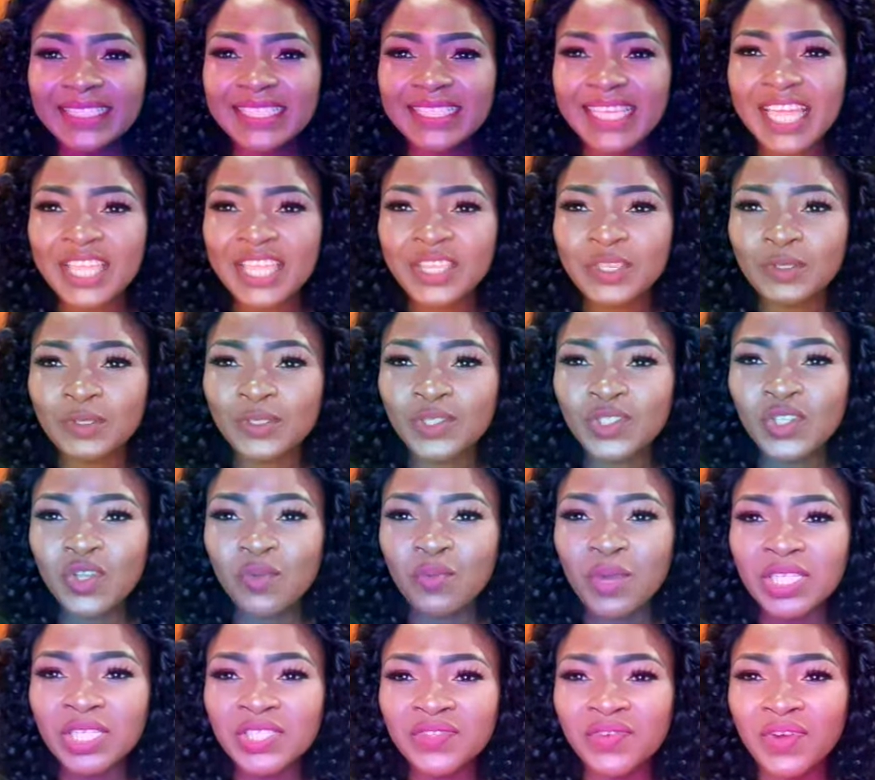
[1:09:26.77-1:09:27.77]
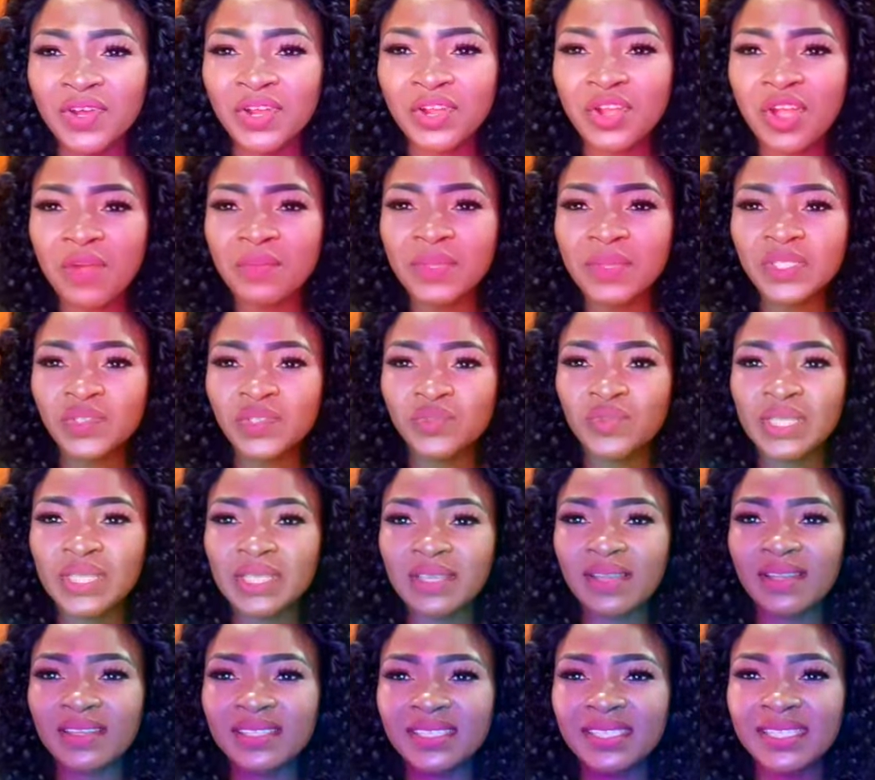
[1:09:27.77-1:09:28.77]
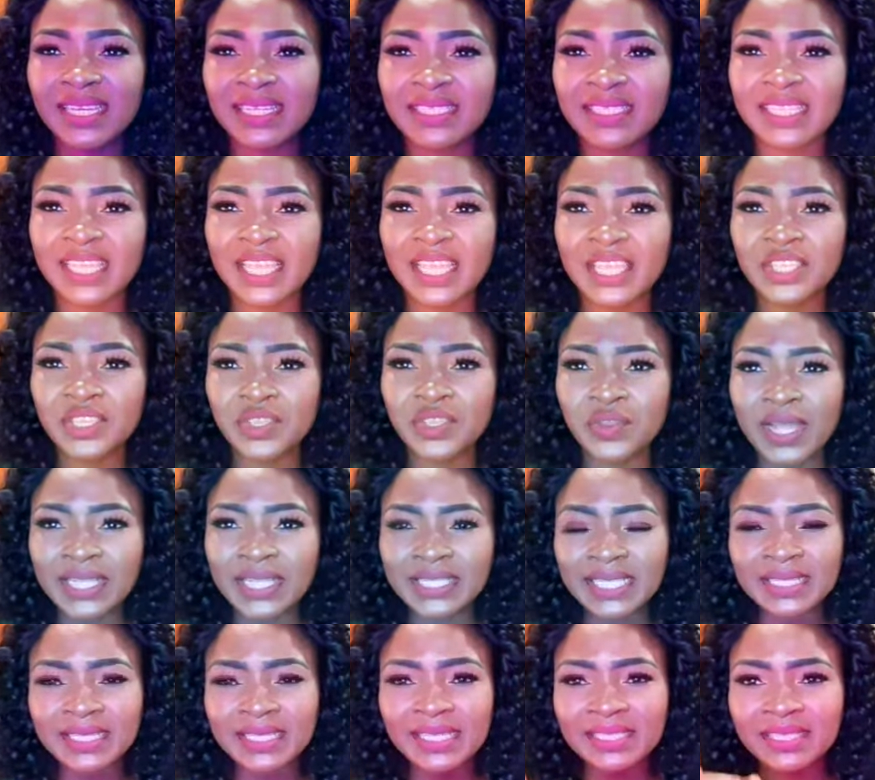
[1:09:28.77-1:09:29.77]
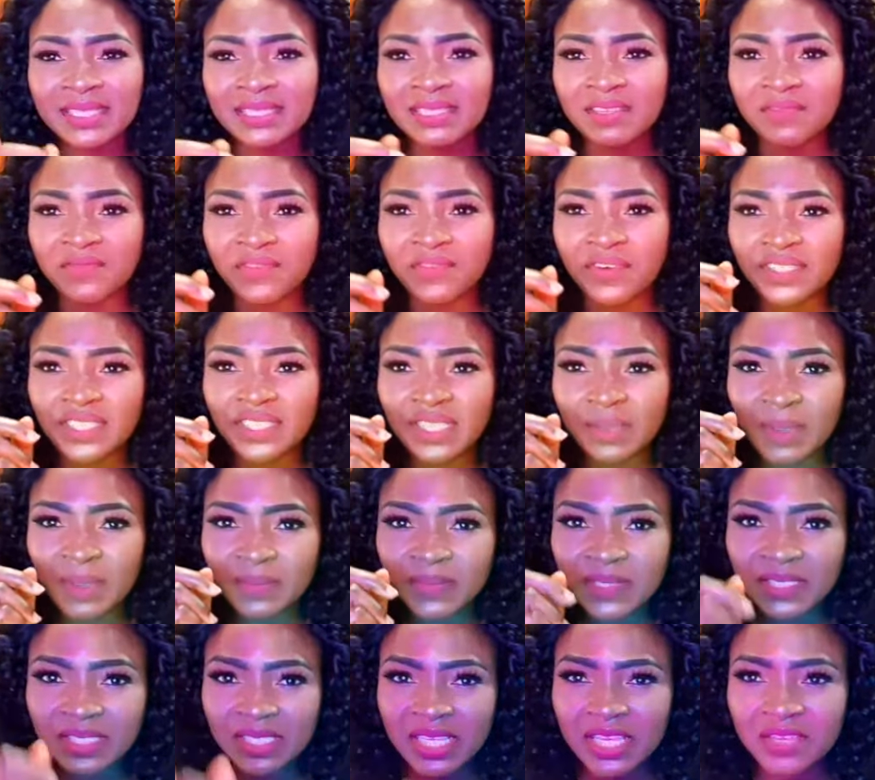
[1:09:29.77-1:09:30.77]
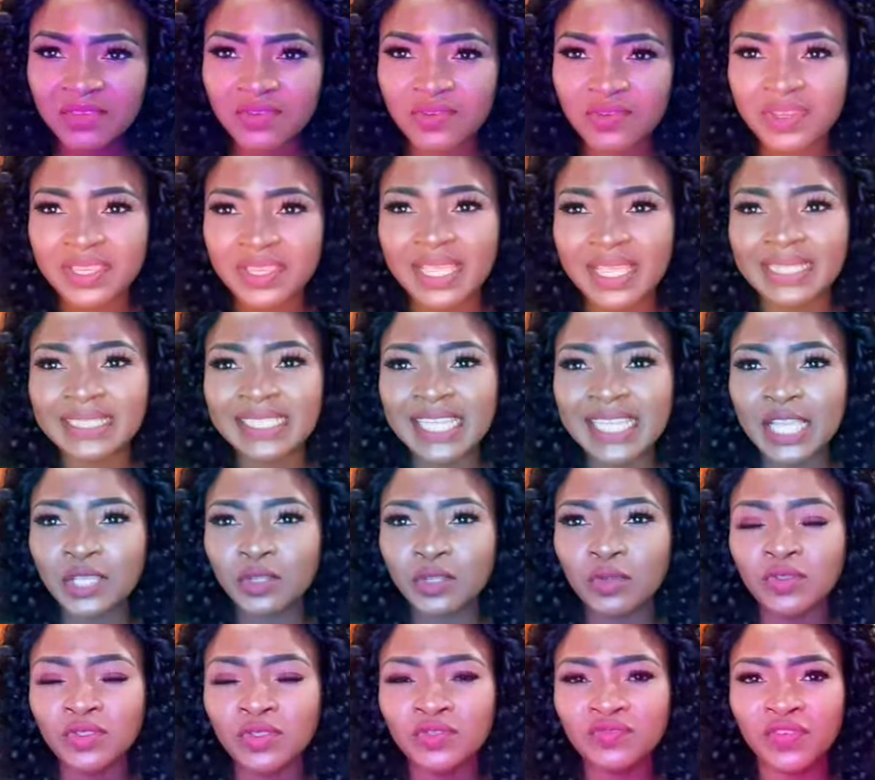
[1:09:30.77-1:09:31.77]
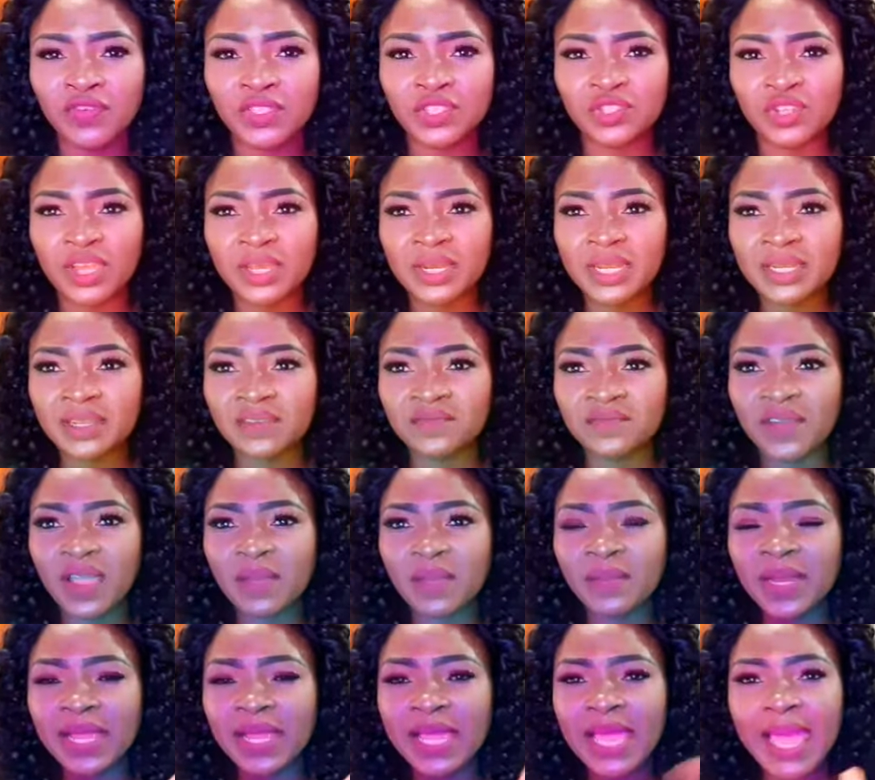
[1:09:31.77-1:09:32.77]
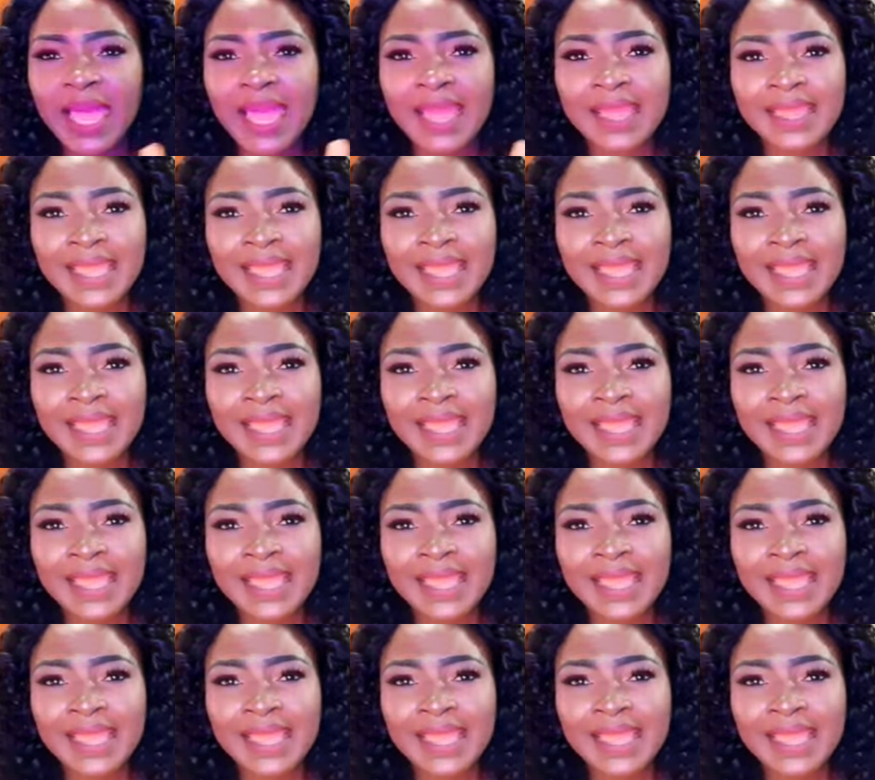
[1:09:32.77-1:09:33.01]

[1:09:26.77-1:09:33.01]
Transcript: Thank you so much for coming, sweet Esther. Thank you. I think this is the first time I'm seeing you here. Thank you for joining the family.